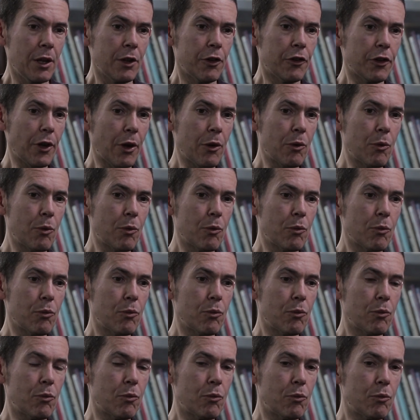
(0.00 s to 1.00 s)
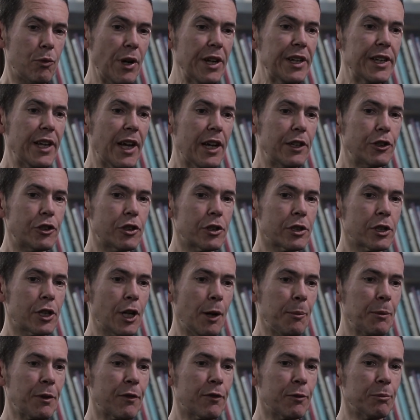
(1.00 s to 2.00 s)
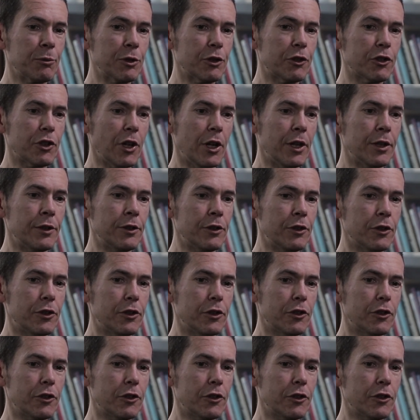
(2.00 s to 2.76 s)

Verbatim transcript: So radiation coming from the sun,